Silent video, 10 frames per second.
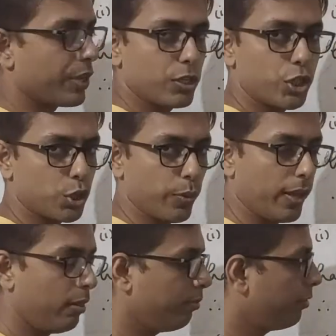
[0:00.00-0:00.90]
is
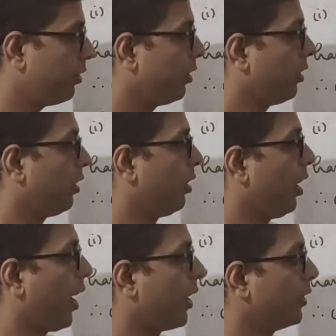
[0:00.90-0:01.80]
12
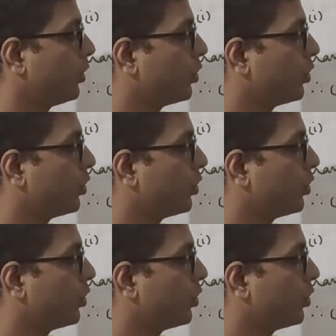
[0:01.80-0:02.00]
and